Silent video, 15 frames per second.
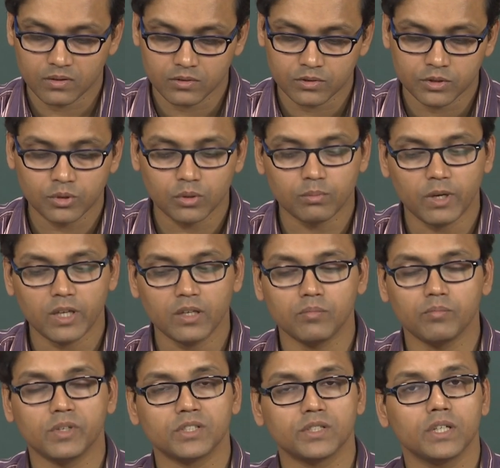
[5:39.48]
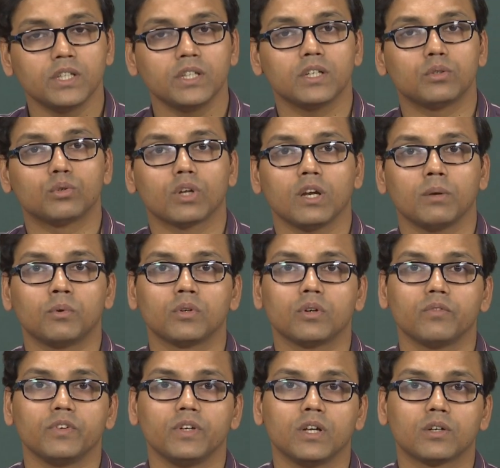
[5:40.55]
So, by measuring the total amount
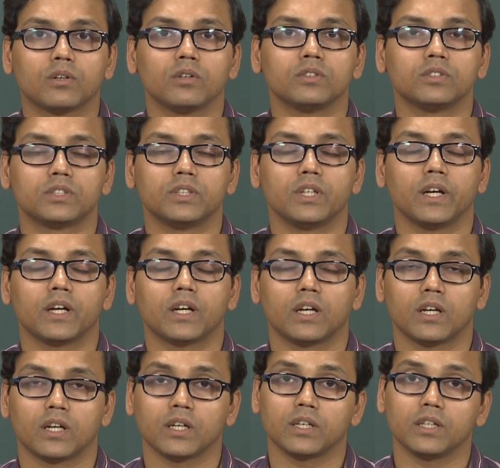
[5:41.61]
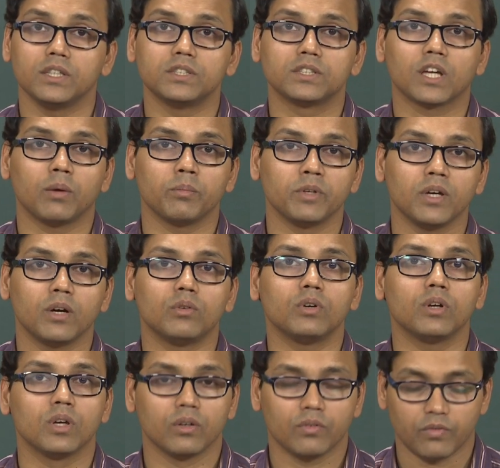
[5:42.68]
of electrons that is coming out